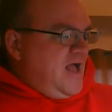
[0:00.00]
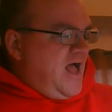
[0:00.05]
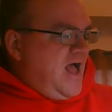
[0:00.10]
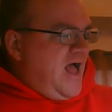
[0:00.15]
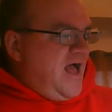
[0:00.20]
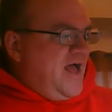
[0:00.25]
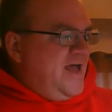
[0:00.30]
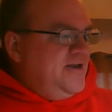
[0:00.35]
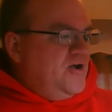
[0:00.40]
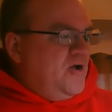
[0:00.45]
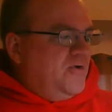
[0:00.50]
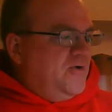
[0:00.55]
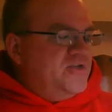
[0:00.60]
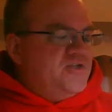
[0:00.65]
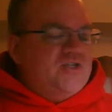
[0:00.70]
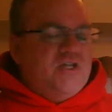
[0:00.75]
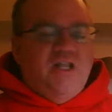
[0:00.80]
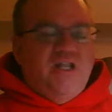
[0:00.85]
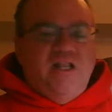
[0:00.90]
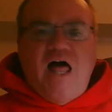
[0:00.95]
I
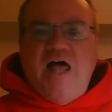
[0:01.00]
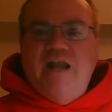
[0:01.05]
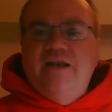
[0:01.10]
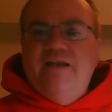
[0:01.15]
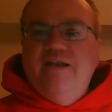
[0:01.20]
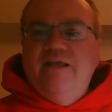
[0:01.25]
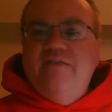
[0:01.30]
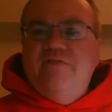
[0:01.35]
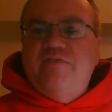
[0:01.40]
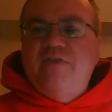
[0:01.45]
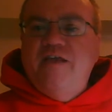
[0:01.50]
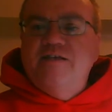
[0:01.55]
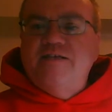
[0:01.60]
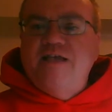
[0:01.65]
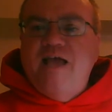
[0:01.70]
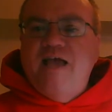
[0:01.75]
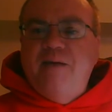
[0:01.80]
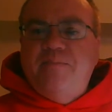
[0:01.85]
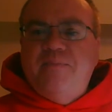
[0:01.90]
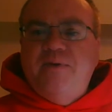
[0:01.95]
noticed a lot of neat things
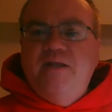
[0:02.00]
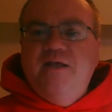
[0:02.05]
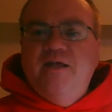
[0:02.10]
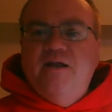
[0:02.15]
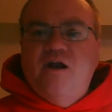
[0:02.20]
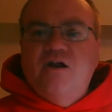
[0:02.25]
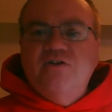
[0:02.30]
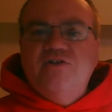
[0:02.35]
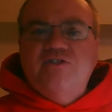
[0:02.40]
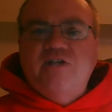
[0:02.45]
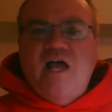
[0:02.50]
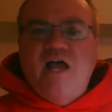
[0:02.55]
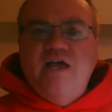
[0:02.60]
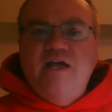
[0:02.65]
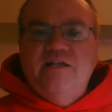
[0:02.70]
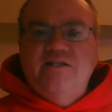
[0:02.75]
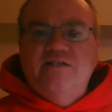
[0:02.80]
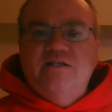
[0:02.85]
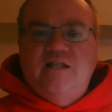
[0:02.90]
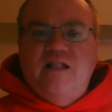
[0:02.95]
happening in our
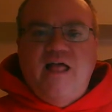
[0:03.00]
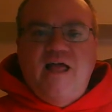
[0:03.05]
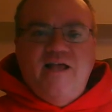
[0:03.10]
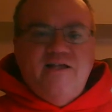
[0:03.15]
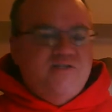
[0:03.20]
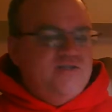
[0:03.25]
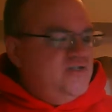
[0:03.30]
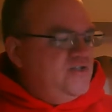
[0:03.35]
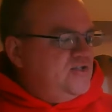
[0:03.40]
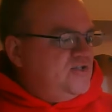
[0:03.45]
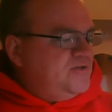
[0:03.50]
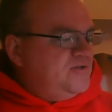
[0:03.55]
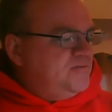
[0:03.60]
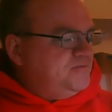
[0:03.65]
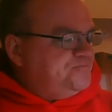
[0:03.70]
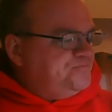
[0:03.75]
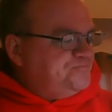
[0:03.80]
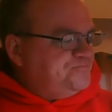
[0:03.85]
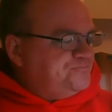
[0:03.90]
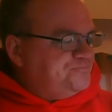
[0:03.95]
science classes.
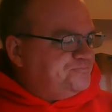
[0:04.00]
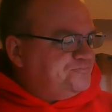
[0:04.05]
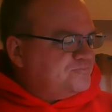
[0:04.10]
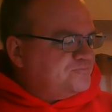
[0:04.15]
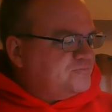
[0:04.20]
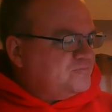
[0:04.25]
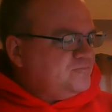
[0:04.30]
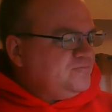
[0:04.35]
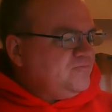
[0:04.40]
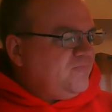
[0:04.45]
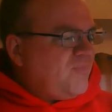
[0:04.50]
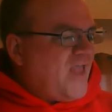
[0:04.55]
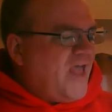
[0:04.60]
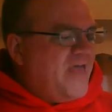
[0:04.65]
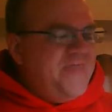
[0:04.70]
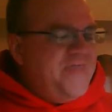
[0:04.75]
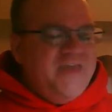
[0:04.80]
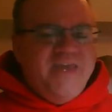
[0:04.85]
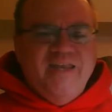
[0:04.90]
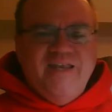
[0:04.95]
I
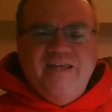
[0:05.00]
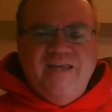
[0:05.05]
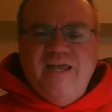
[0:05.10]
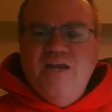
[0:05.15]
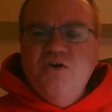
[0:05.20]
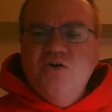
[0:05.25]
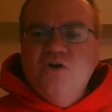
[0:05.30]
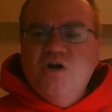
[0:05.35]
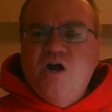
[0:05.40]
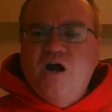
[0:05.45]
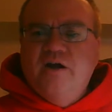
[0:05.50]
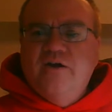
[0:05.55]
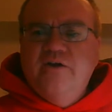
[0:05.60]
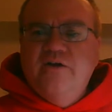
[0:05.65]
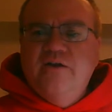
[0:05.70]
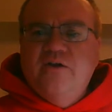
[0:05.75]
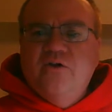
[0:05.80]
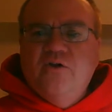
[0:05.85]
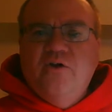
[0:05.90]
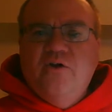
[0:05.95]
think in kindergarten,
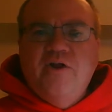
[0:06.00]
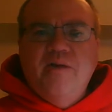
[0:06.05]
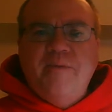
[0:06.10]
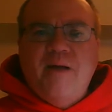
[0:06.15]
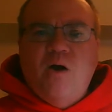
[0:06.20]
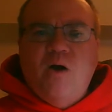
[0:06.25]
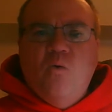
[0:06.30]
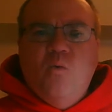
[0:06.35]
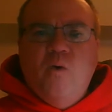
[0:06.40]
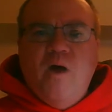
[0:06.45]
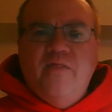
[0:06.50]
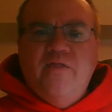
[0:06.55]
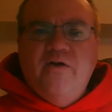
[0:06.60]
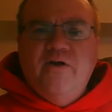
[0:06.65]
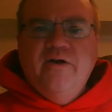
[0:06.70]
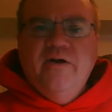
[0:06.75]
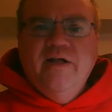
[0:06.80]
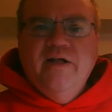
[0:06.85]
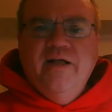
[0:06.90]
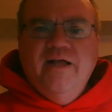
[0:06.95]
they're learning about
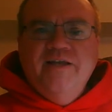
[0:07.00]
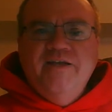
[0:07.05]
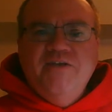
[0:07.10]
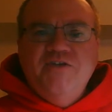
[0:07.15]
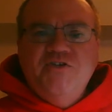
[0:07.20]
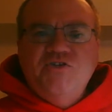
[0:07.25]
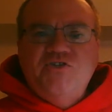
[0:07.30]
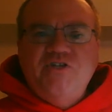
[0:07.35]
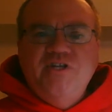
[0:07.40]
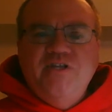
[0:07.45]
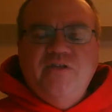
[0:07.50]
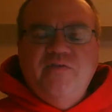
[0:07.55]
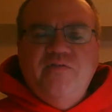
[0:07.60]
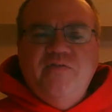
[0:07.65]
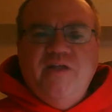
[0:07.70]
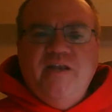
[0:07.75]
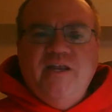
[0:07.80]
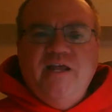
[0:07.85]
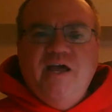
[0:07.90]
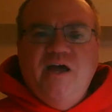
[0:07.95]
weather. Did you see the
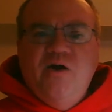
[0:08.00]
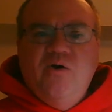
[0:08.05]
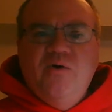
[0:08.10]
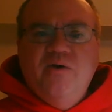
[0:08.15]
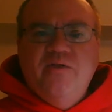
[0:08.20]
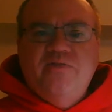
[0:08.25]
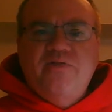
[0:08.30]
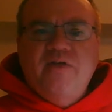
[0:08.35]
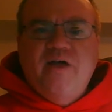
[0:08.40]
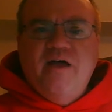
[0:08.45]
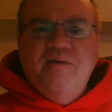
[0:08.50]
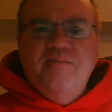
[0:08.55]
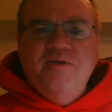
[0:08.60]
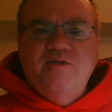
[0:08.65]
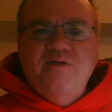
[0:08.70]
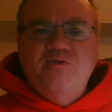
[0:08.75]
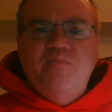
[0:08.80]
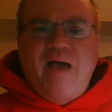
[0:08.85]
video with uh, Ms.